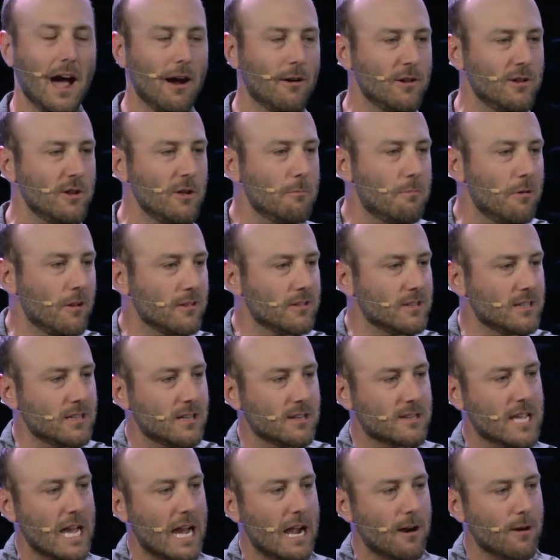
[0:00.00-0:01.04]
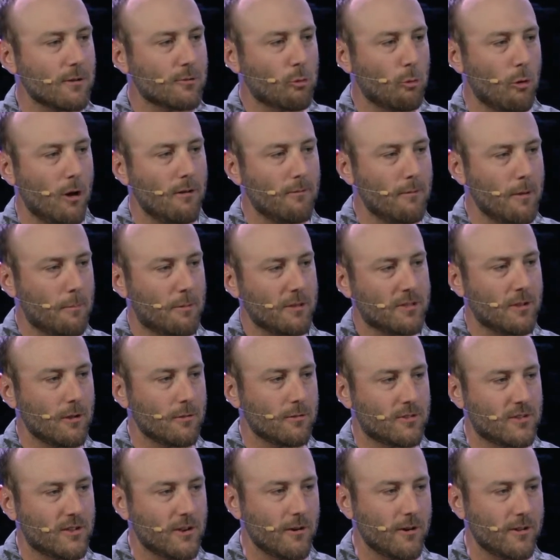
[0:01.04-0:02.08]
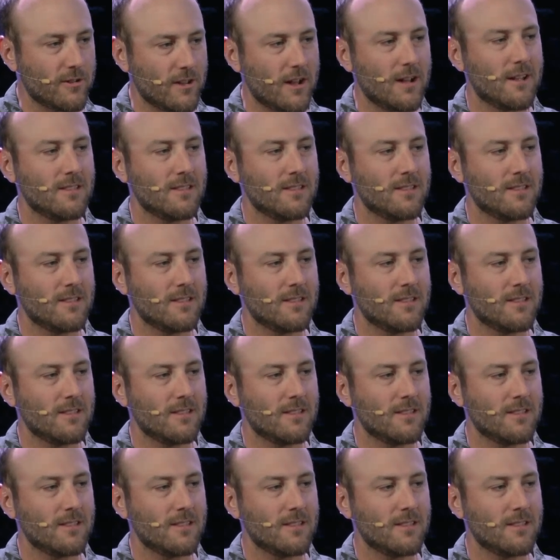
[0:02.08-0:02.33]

How can you build an entire 12 episode series